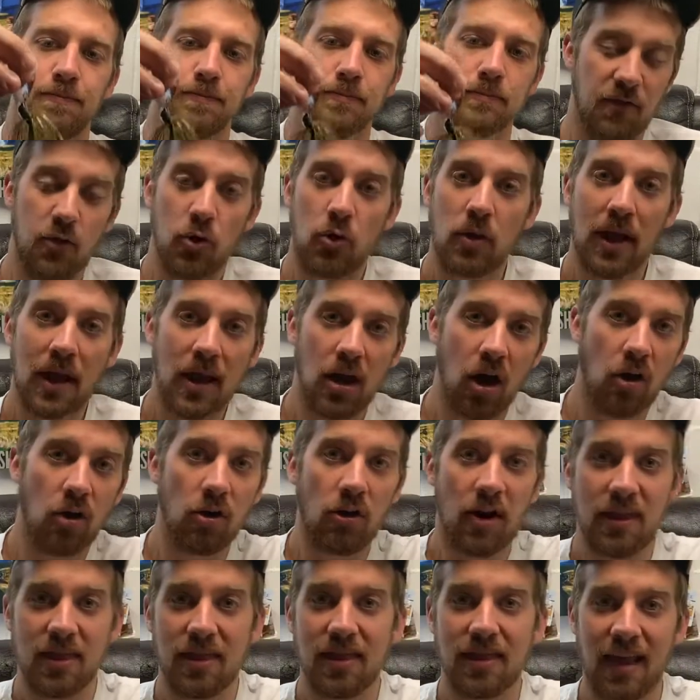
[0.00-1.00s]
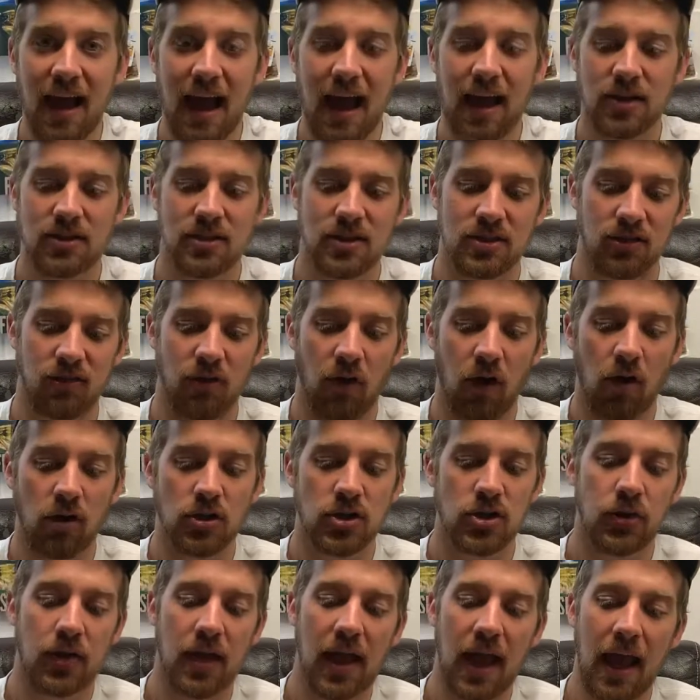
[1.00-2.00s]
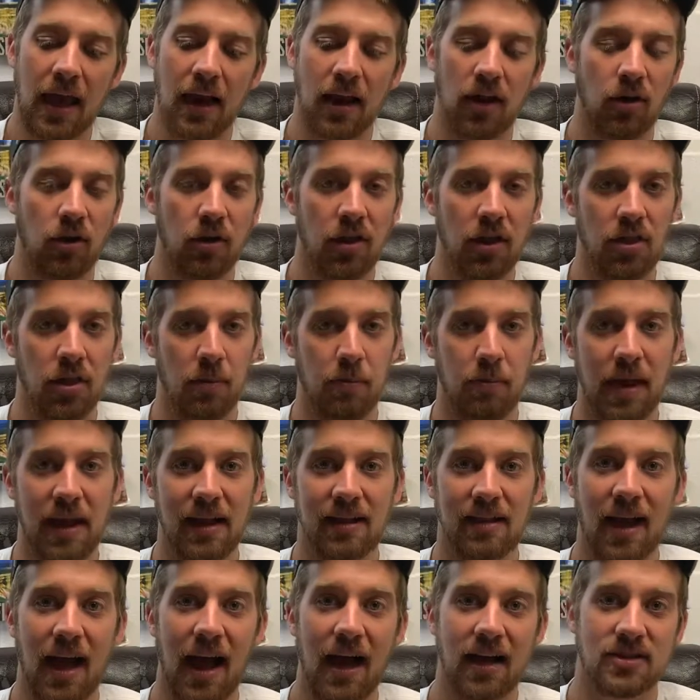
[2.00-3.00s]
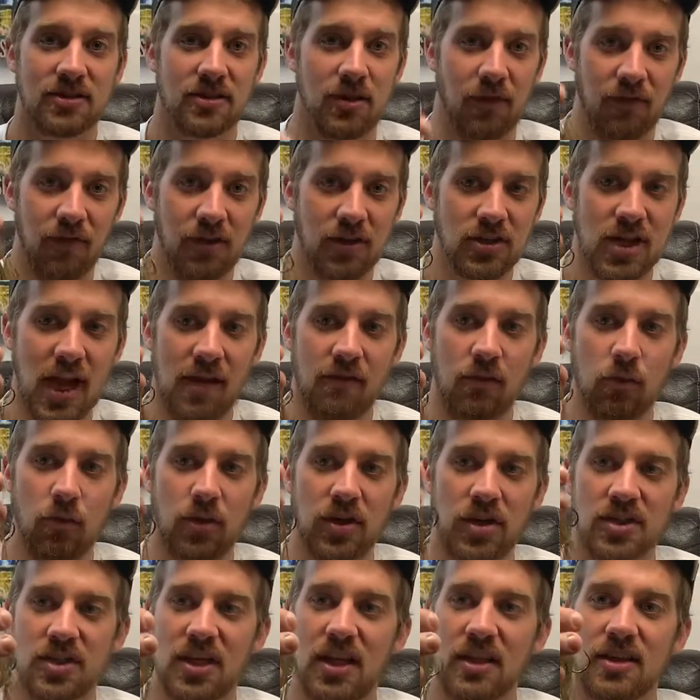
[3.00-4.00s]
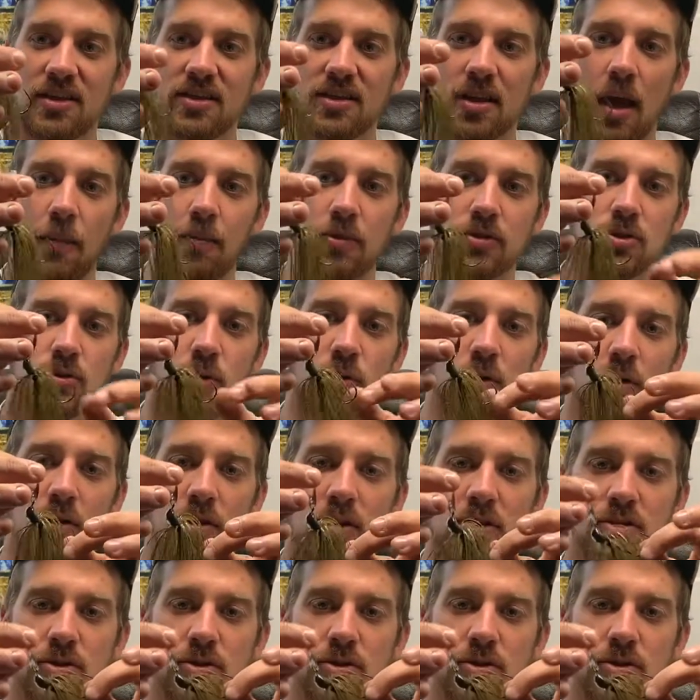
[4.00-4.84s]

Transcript: If you can get it underneath the docks as far as you can, underneath the big docks, the fish haven't really seen this sort